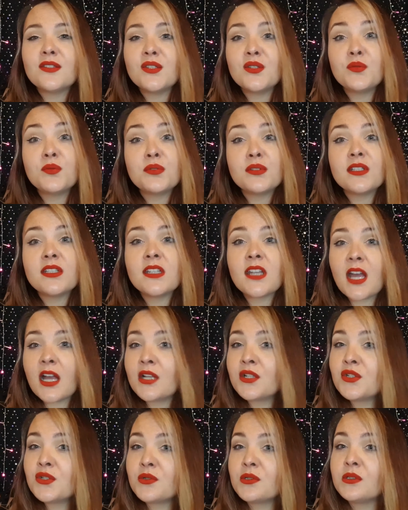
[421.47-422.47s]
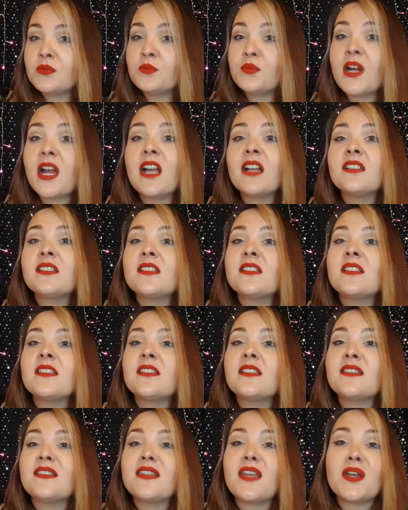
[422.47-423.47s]
supernatural
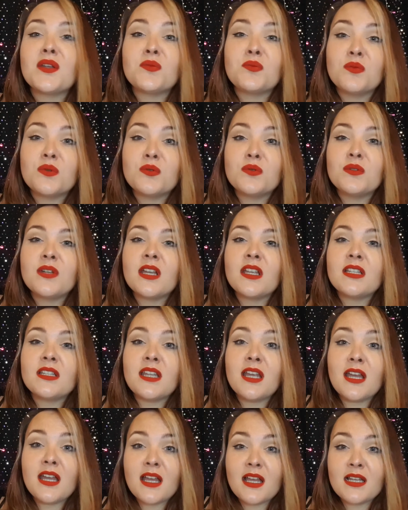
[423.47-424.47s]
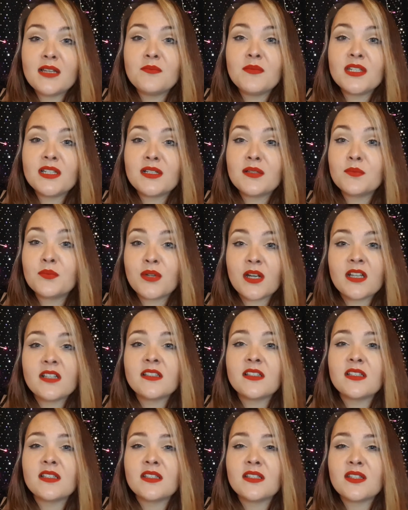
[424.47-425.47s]
practices that woke an elemental
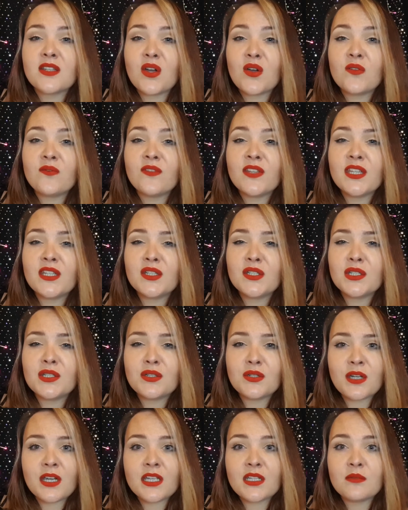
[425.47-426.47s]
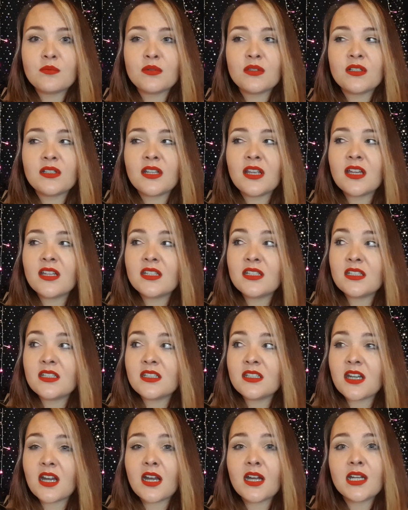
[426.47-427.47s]
presence of incredible
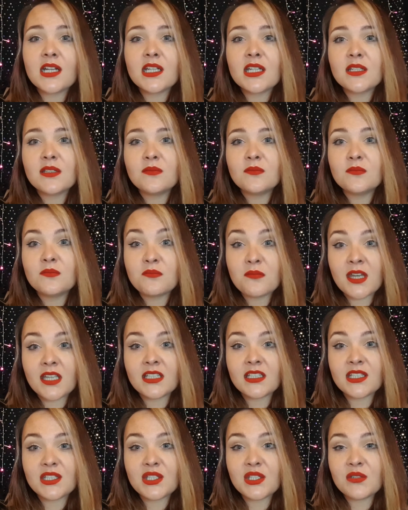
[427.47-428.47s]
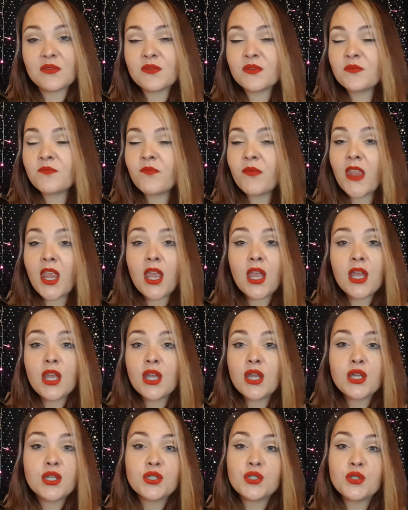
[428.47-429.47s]
dark magnitude.
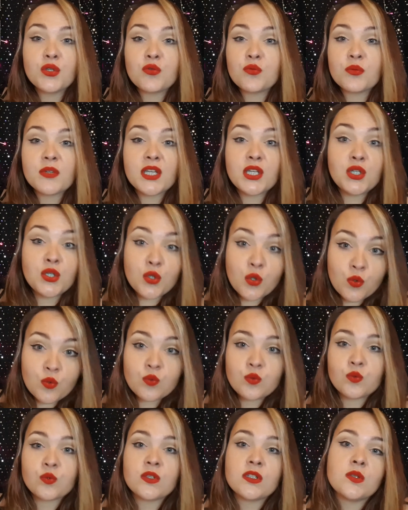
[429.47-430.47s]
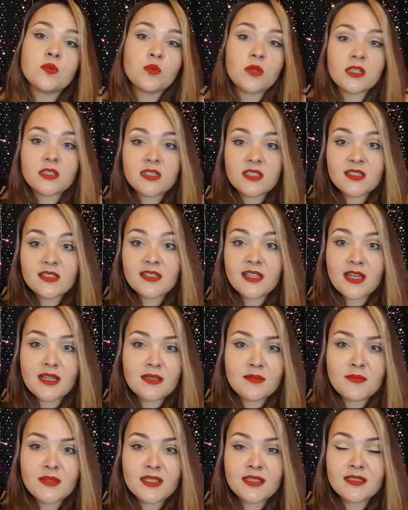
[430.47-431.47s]
Nobody knows what this
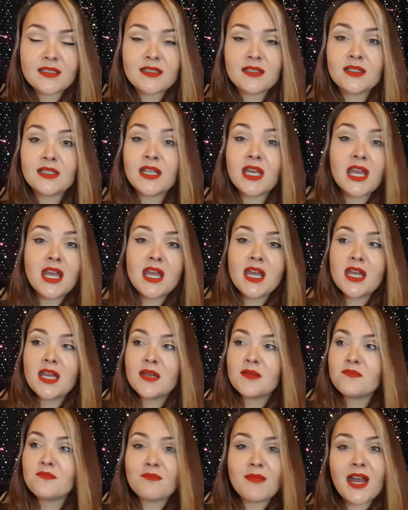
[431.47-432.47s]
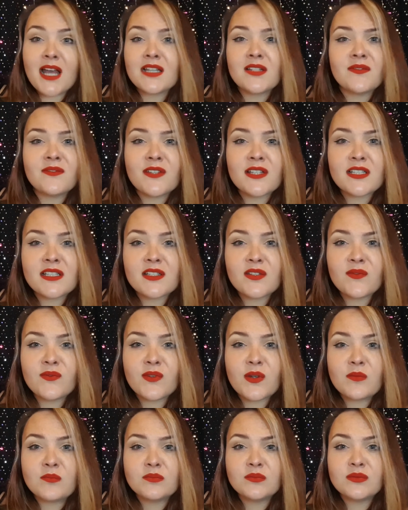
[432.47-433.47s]
elemental manifested
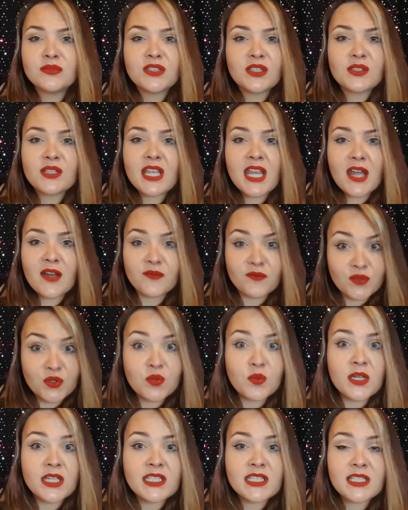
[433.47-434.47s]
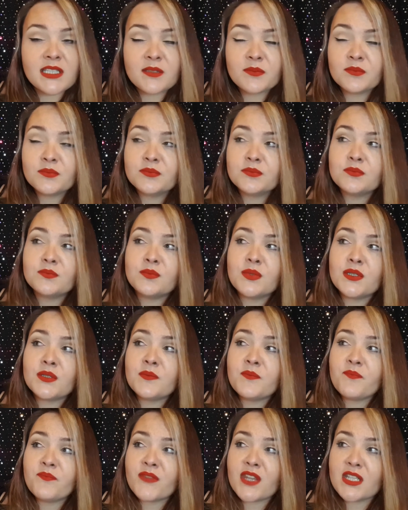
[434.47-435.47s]
from, so they have no idea.
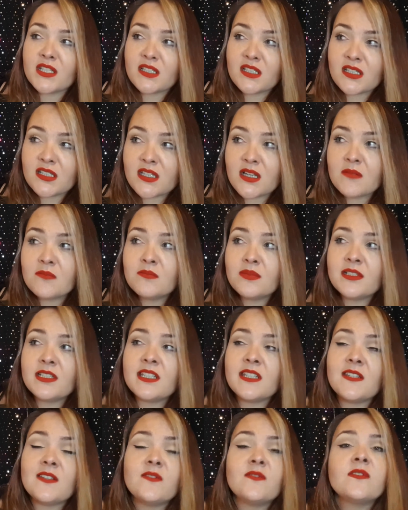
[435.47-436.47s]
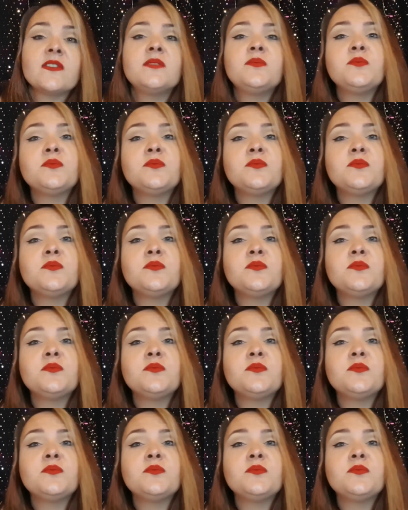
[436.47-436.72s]
But some believe